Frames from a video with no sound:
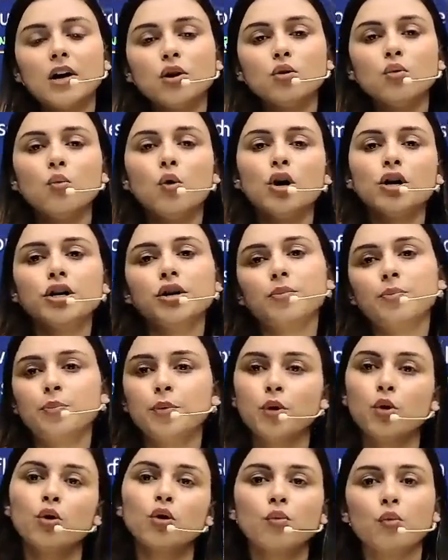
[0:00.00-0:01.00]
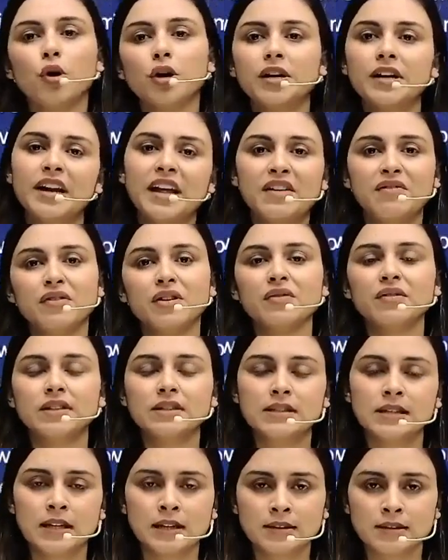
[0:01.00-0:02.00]
ro water pure water
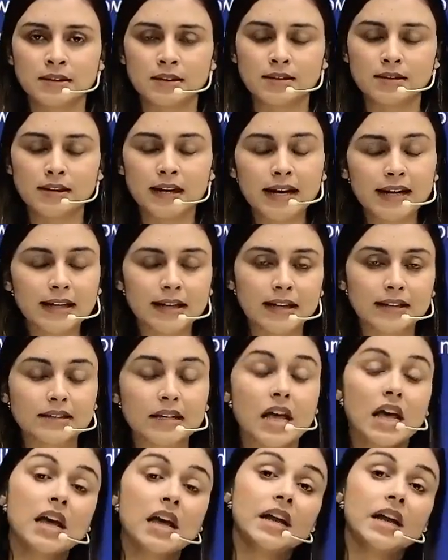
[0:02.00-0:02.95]
everyone says this right yes